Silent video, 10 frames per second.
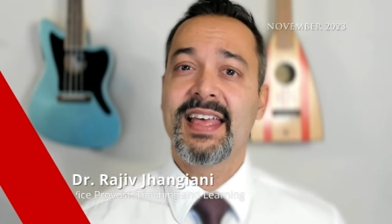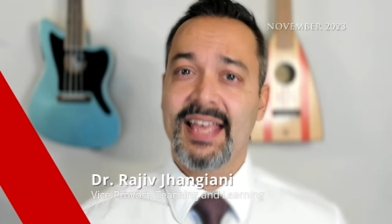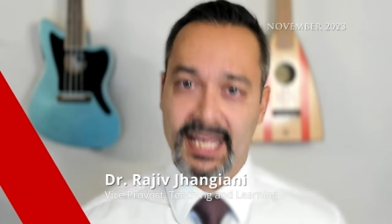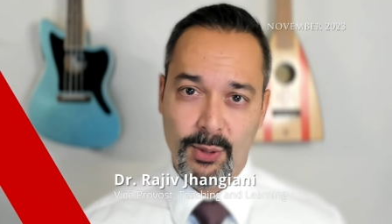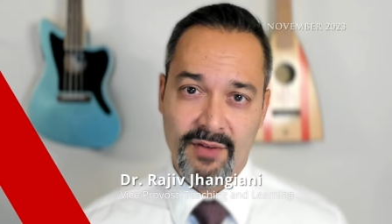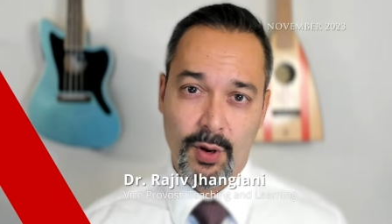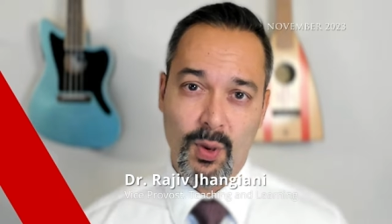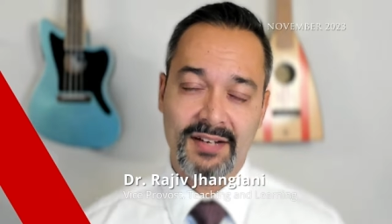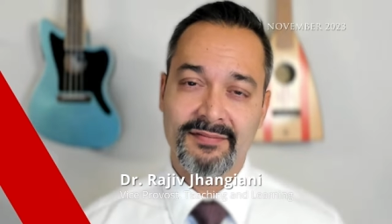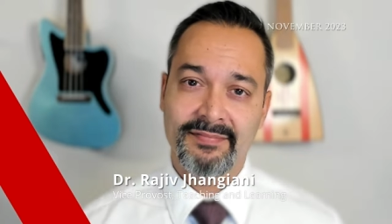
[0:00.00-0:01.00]
Hello
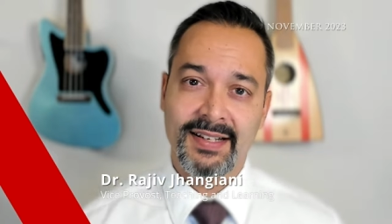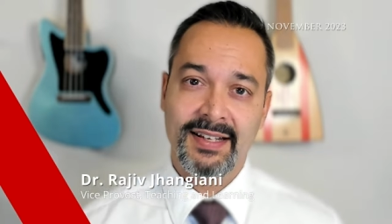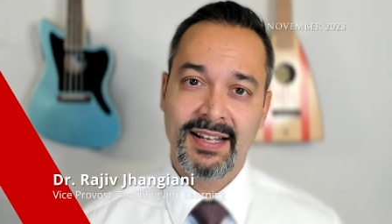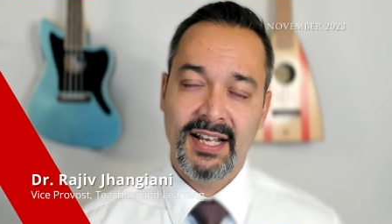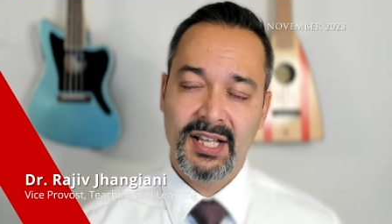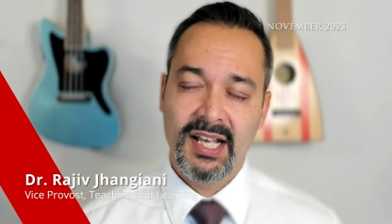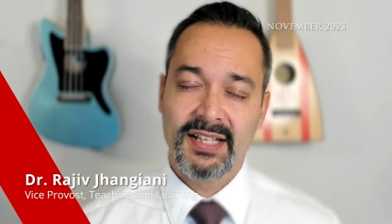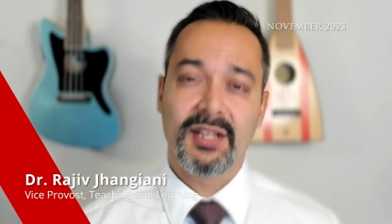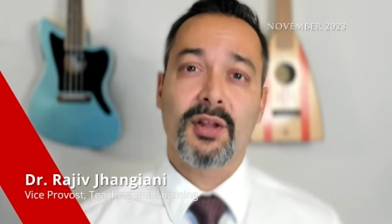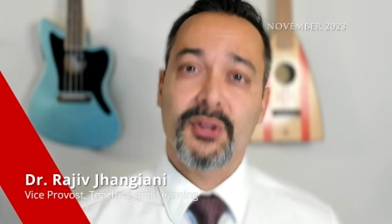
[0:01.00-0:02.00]
everyone.
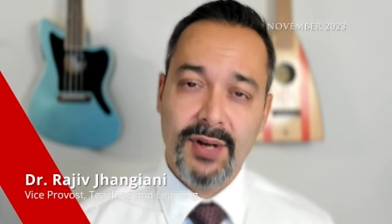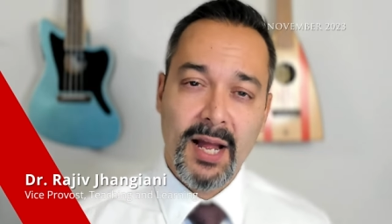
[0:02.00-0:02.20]
There are three